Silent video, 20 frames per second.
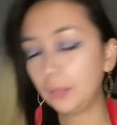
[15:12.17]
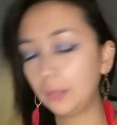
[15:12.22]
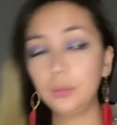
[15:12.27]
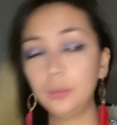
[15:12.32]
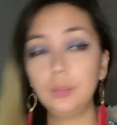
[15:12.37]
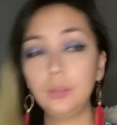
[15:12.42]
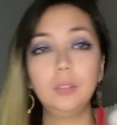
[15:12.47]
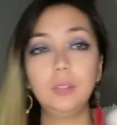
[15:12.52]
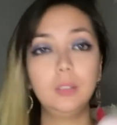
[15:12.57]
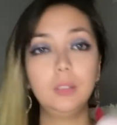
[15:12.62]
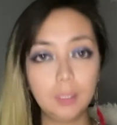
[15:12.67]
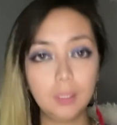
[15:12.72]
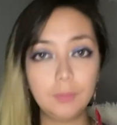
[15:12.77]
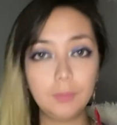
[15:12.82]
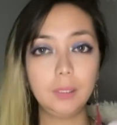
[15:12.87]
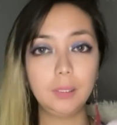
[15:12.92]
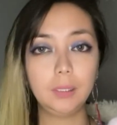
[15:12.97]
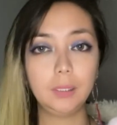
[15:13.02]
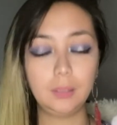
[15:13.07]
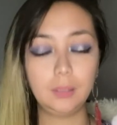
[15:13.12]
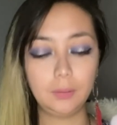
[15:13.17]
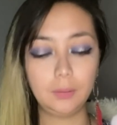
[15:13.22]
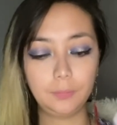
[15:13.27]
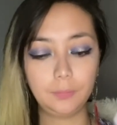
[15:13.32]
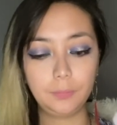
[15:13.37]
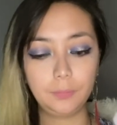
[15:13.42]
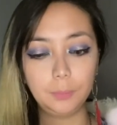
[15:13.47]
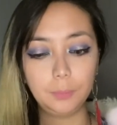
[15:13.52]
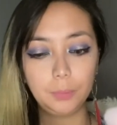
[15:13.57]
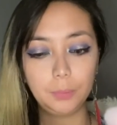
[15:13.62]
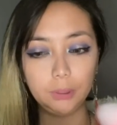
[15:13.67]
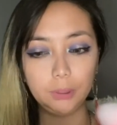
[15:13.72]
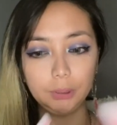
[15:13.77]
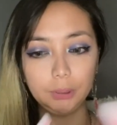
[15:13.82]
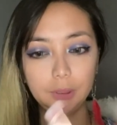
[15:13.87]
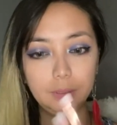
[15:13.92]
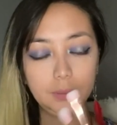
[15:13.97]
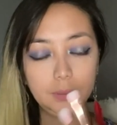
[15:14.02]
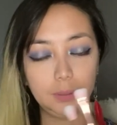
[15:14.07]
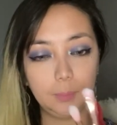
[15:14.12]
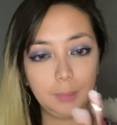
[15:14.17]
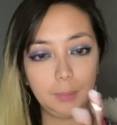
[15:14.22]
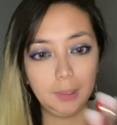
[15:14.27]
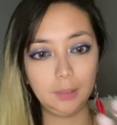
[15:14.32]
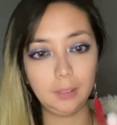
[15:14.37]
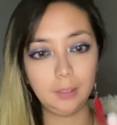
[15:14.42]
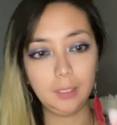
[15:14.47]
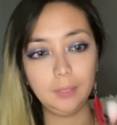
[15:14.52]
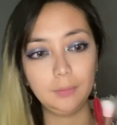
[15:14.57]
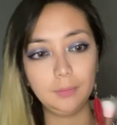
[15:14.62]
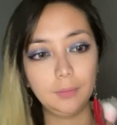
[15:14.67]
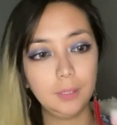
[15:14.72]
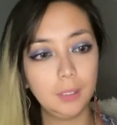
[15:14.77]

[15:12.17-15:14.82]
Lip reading: could never get enough brushes in my life.